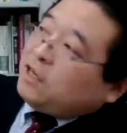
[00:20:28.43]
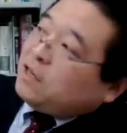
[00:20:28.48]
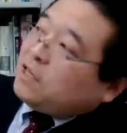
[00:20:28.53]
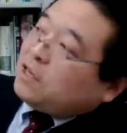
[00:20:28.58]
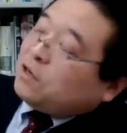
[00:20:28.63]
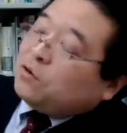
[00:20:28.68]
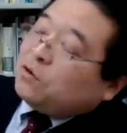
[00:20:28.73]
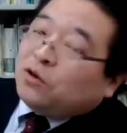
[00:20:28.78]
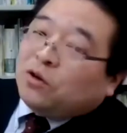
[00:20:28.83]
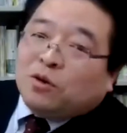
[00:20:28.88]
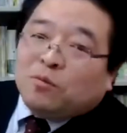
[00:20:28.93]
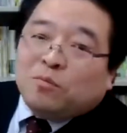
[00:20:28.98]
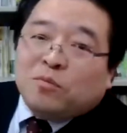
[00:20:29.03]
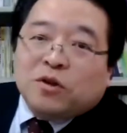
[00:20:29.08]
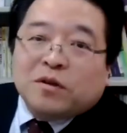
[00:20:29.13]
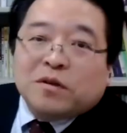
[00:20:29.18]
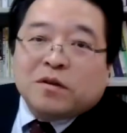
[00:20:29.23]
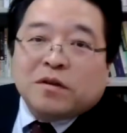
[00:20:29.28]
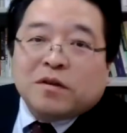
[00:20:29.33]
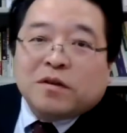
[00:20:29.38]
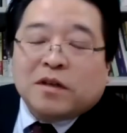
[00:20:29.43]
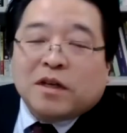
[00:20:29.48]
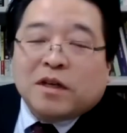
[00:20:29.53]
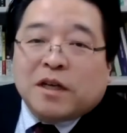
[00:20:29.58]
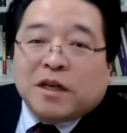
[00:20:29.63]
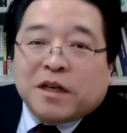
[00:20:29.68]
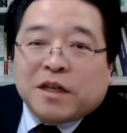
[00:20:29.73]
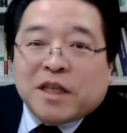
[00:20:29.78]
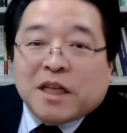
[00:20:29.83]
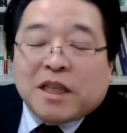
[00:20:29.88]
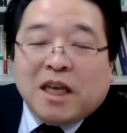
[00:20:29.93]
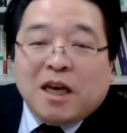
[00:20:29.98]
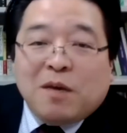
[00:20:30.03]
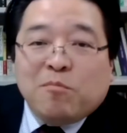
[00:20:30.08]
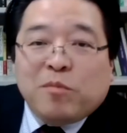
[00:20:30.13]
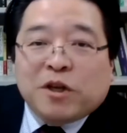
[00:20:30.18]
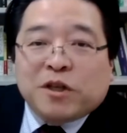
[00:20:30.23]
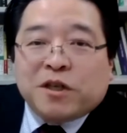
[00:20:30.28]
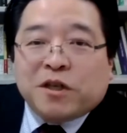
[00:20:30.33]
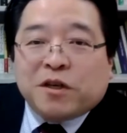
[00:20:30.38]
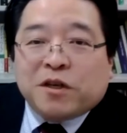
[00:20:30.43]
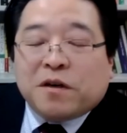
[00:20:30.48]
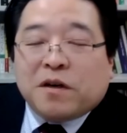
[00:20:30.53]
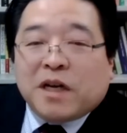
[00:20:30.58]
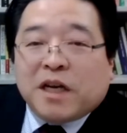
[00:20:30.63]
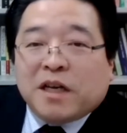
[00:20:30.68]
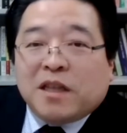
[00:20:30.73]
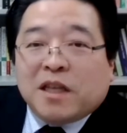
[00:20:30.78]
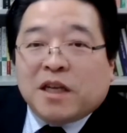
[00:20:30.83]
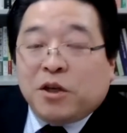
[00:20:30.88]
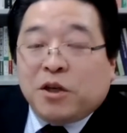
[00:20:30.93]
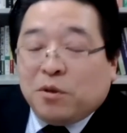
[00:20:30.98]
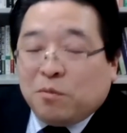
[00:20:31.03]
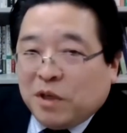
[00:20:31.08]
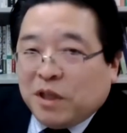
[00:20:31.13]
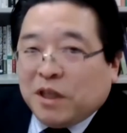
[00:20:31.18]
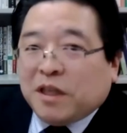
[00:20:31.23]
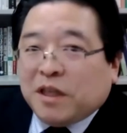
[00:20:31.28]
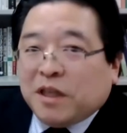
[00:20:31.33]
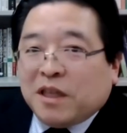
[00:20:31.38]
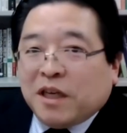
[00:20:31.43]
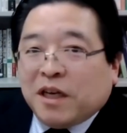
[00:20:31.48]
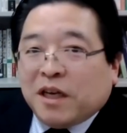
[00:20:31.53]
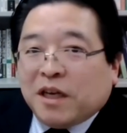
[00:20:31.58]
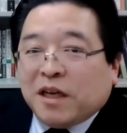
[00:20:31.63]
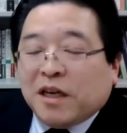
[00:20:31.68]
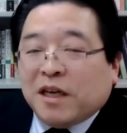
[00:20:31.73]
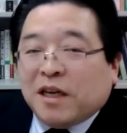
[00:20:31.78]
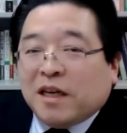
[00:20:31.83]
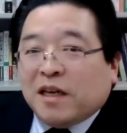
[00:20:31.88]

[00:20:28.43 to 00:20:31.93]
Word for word: in the room, the temperature and the humidity,